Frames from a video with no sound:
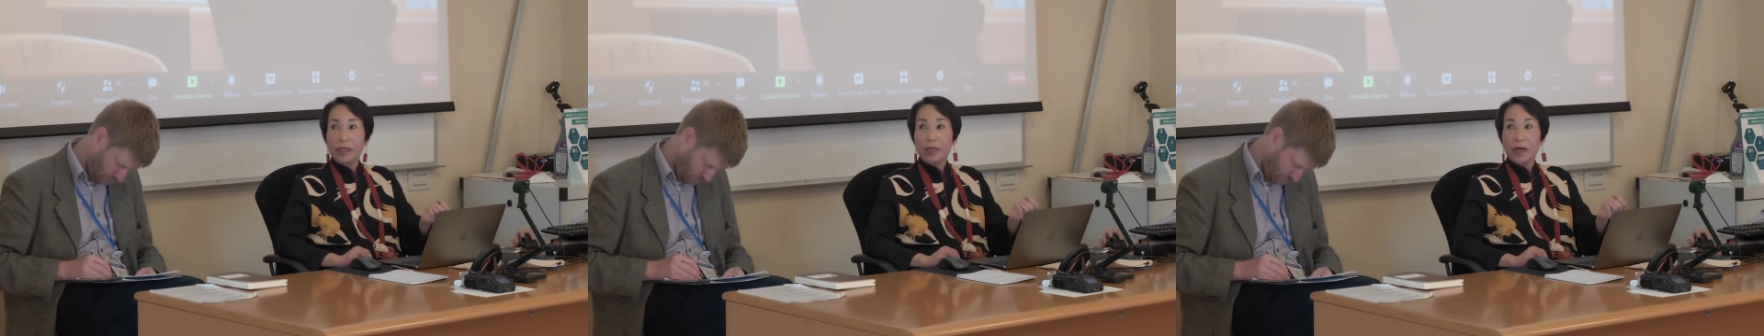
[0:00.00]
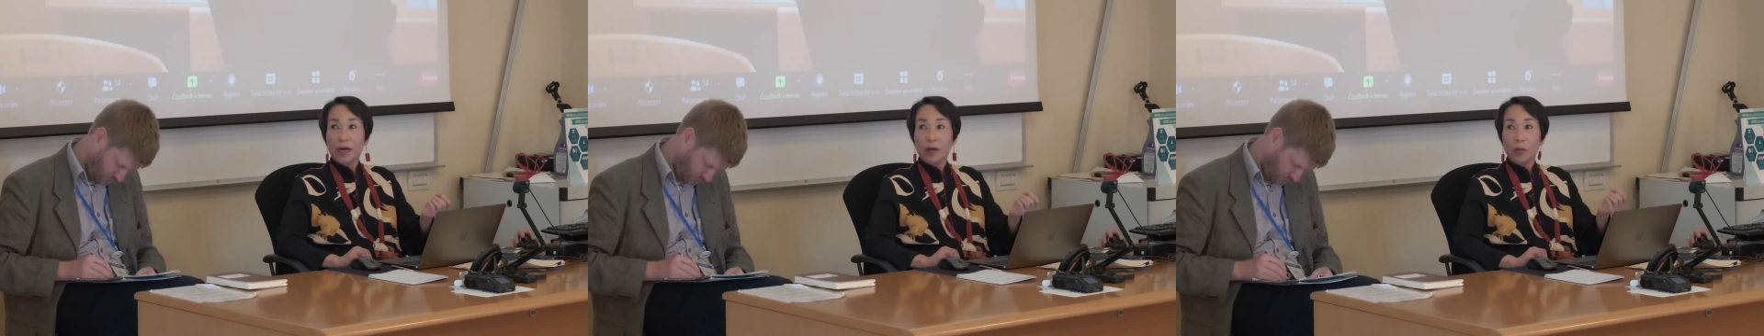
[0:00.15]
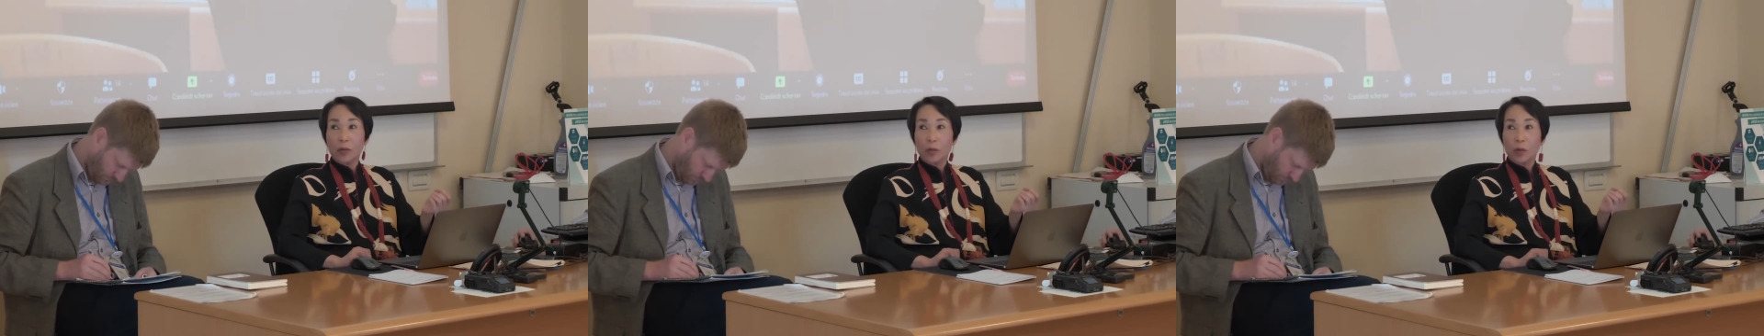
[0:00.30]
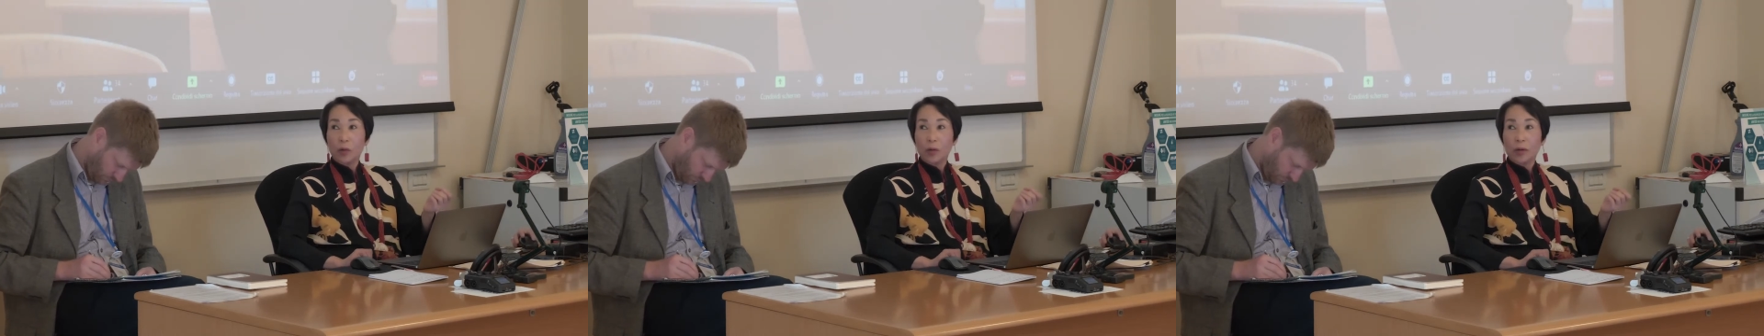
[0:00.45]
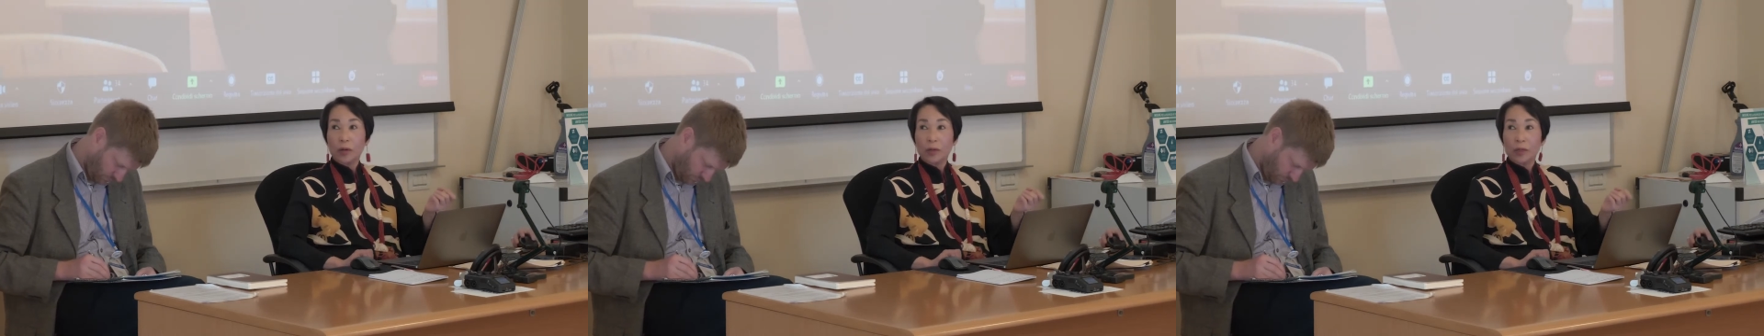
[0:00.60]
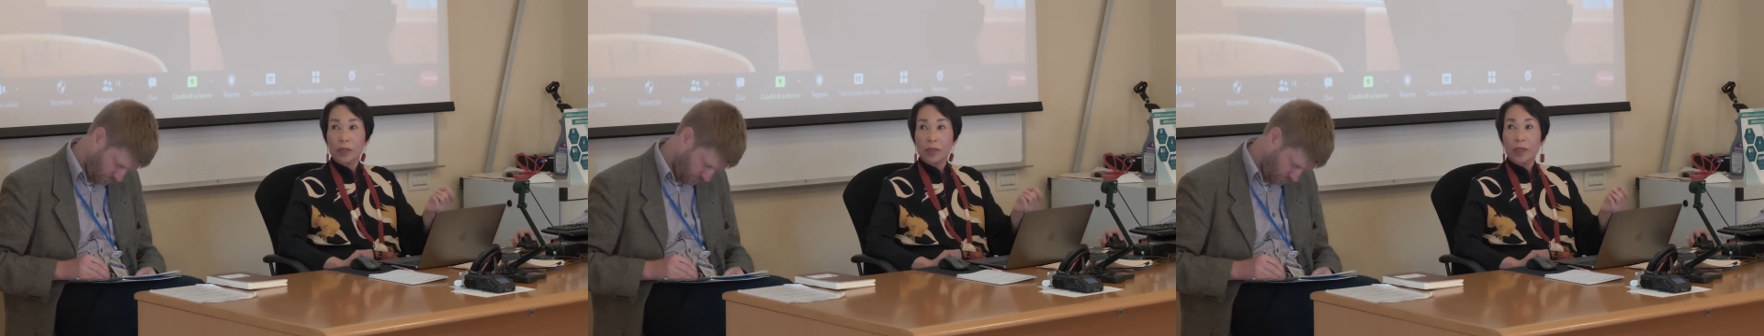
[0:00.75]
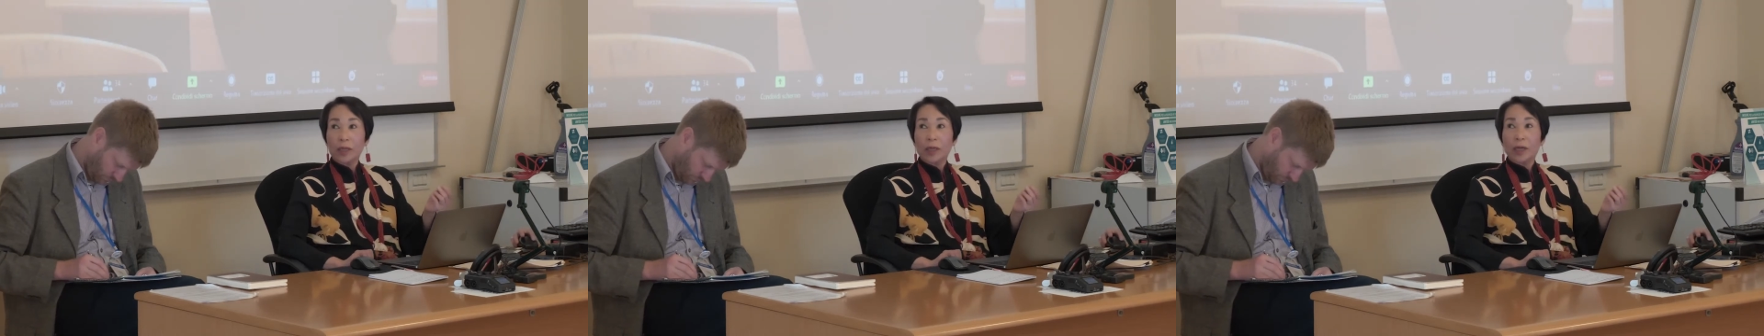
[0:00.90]
in our
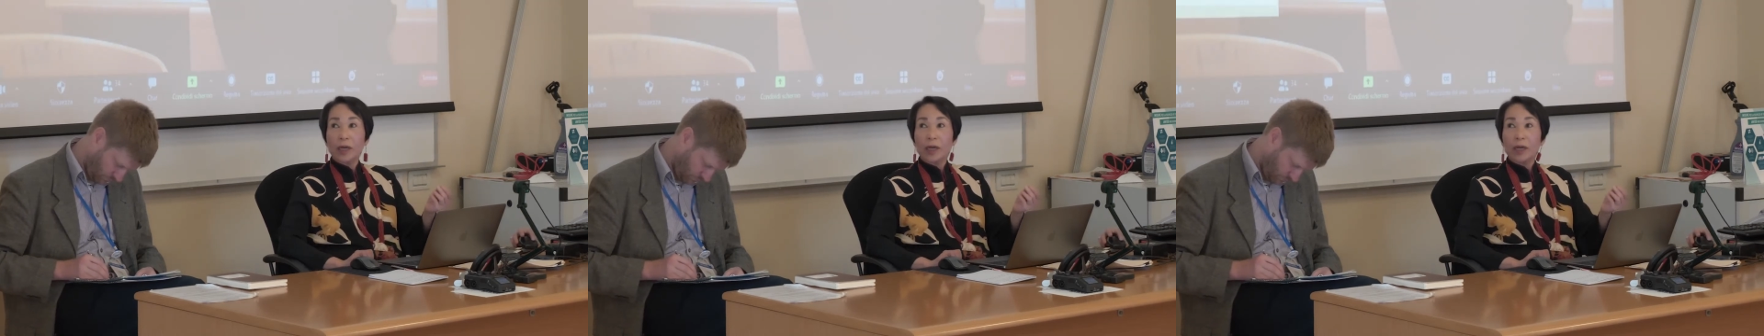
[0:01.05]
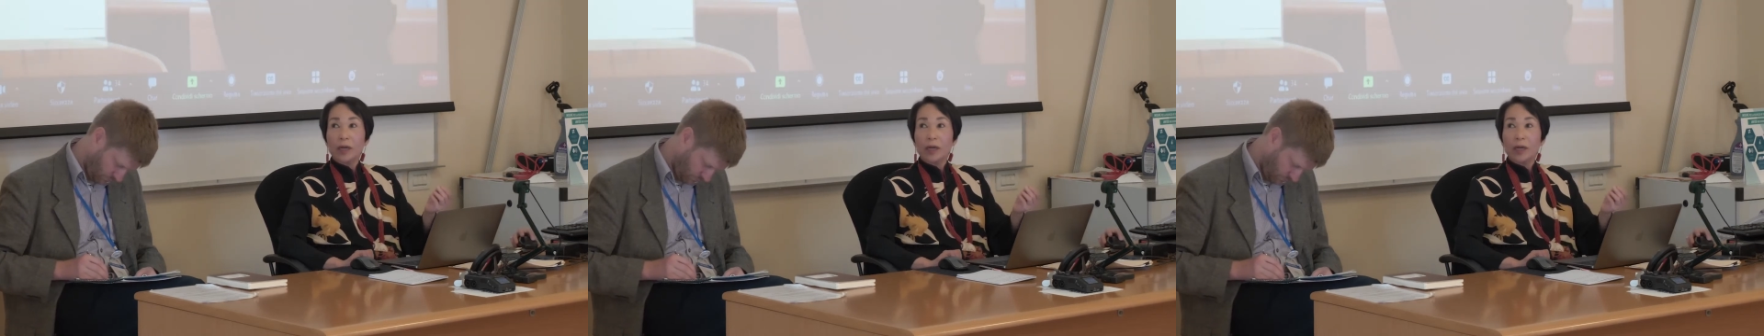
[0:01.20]
work,